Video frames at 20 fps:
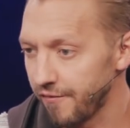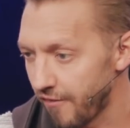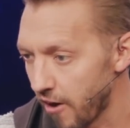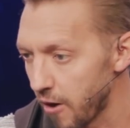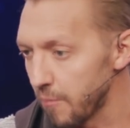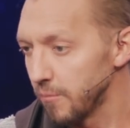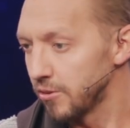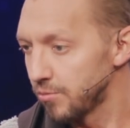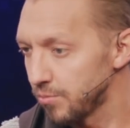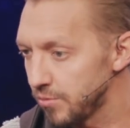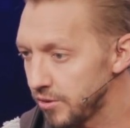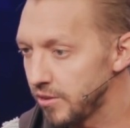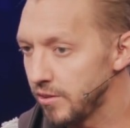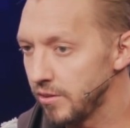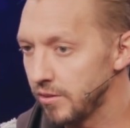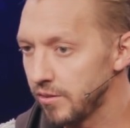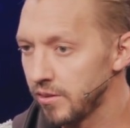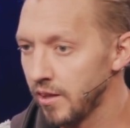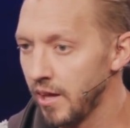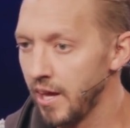farmers would
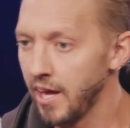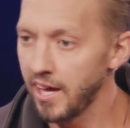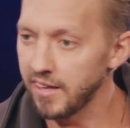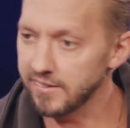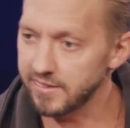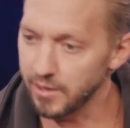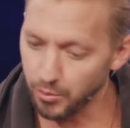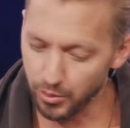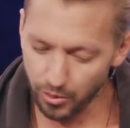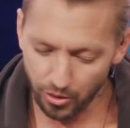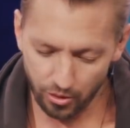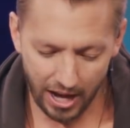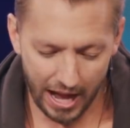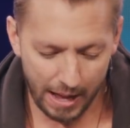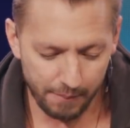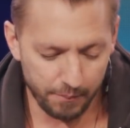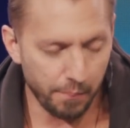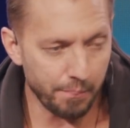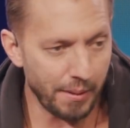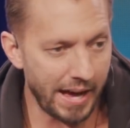use. As they would
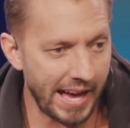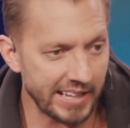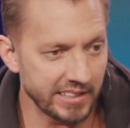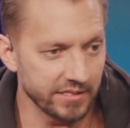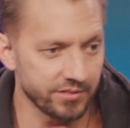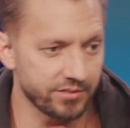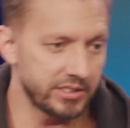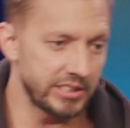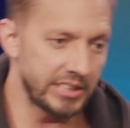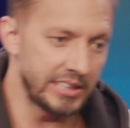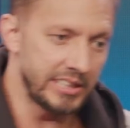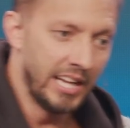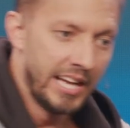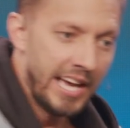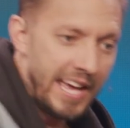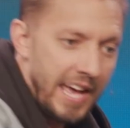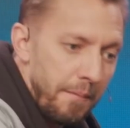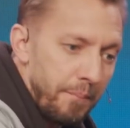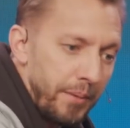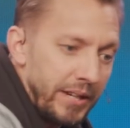grab a bag of seed and